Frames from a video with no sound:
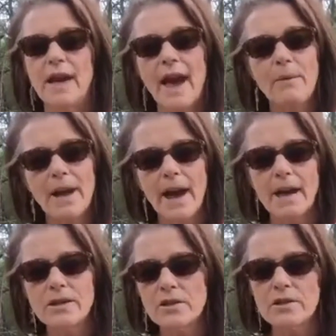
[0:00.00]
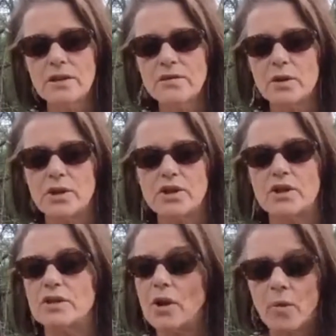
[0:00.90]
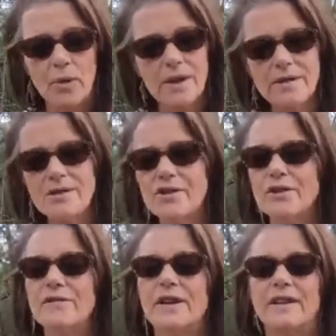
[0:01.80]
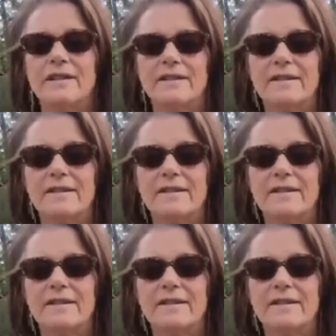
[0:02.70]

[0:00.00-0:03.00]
And we ask ourselves questions. What isn't serving?